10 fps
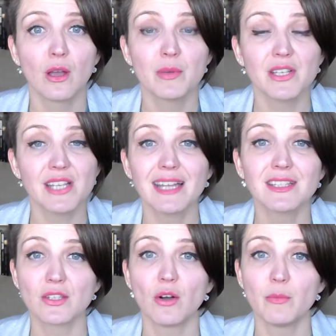because I had
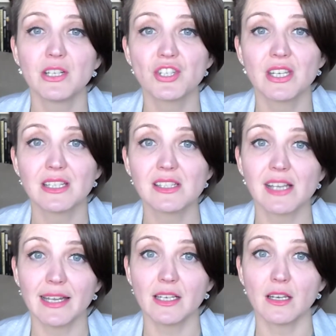so much
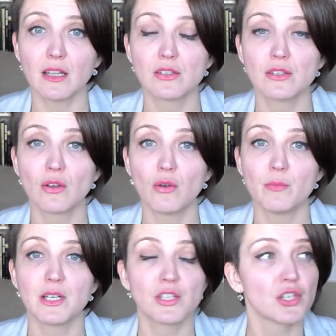insight and so
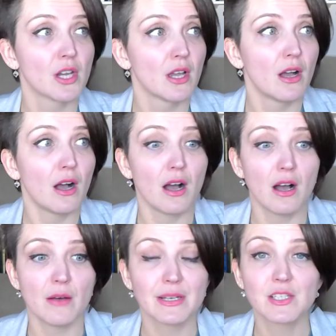much
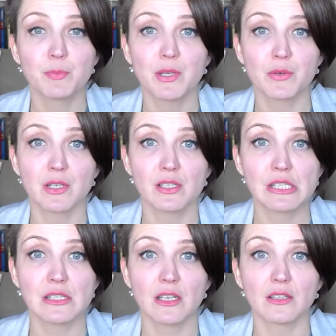
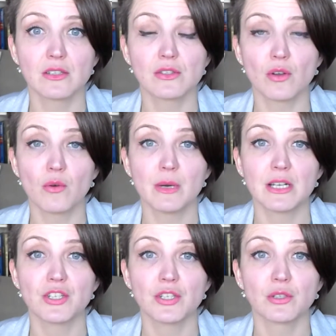experience and so
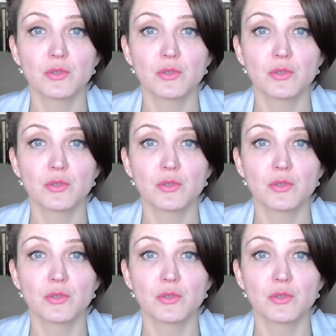much,